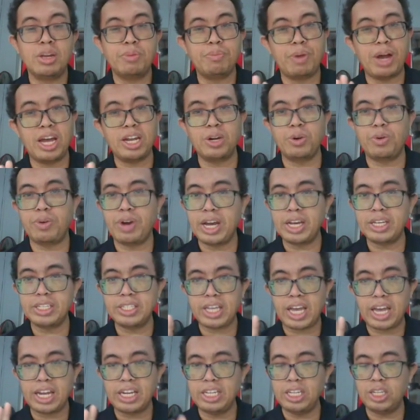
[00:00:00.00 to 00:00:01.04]
But otherwise,
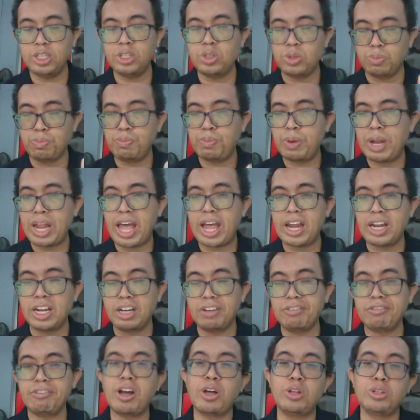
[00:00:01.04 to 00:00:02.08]
I need to plan
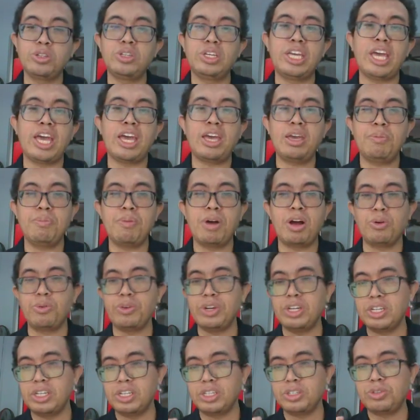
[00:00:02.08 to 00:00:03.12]
a route to get him out,
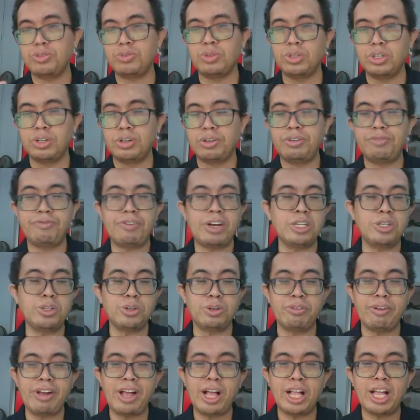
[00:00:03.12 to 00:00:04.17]
whether it's through a
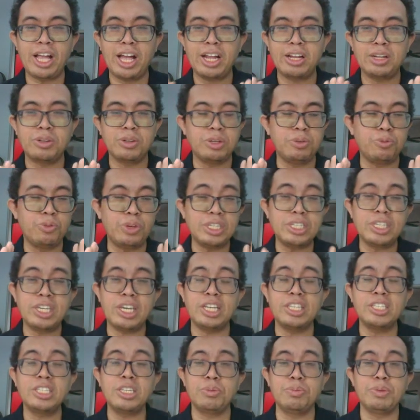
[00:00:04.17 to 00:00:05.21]
eventual wild card, in which
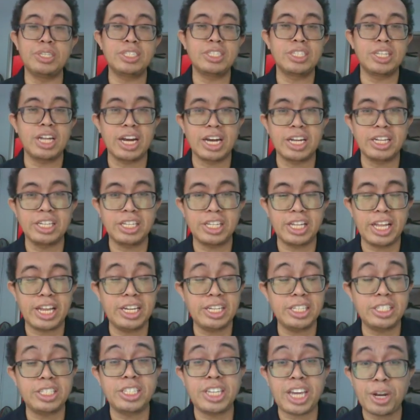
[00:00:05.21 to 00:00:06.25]
case he'll be stuck until at
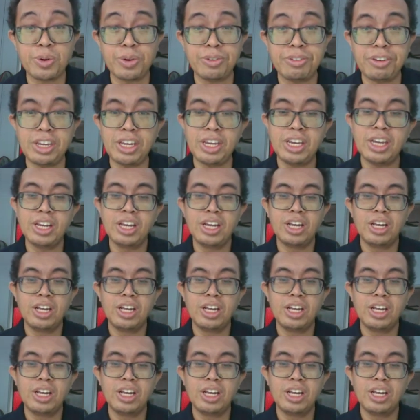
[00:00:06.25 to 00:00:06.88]
least January,